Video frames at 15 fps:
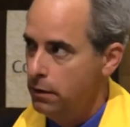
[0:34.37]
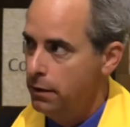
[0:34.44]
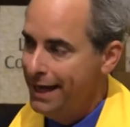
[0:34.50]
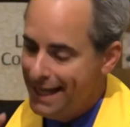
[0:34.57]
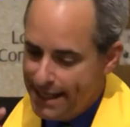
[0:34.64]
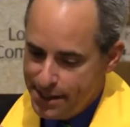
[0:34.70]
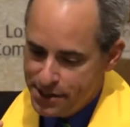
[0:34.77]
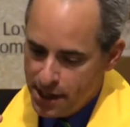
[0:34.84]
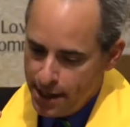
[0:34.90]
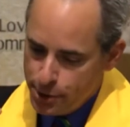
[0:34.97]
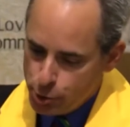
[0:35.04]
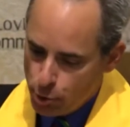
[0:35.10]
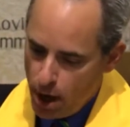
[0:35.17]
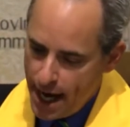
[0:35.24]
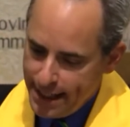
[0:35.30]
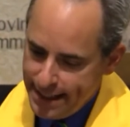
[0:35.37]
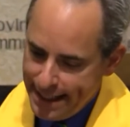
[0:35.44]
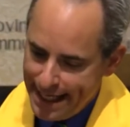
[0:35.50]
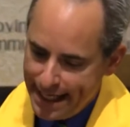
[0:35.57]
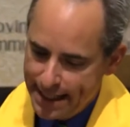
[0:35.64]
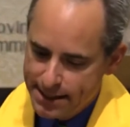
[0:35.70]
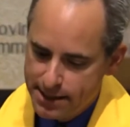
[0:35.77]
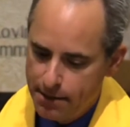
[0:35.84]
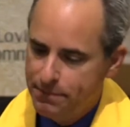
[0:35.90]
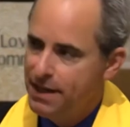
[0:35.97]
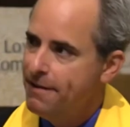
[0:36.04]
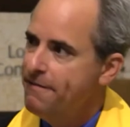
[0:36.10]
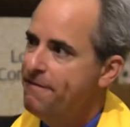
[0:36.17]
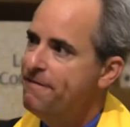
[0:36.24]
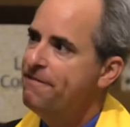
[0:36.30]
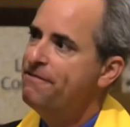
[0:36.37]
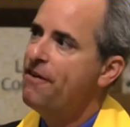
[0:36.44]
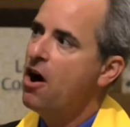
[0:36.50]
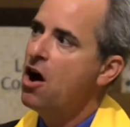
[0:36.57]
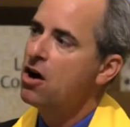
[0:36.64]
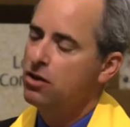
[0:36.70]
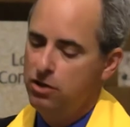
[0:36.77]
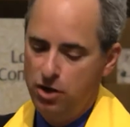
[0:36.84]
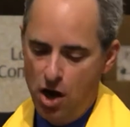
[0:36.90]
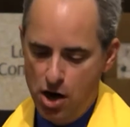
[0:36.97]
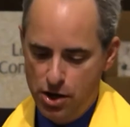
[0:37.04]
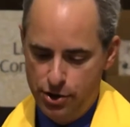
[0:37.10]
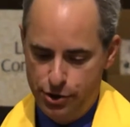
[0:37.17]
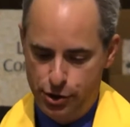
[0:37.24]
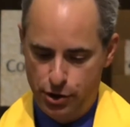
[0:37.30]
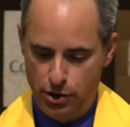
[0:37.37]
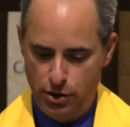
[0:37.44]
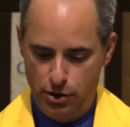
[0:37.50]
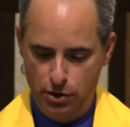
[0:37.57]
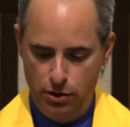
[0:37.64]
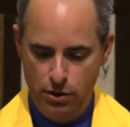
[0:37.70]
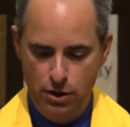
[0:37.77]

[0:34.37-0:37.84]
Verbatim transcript: It is trying to get at something far larger.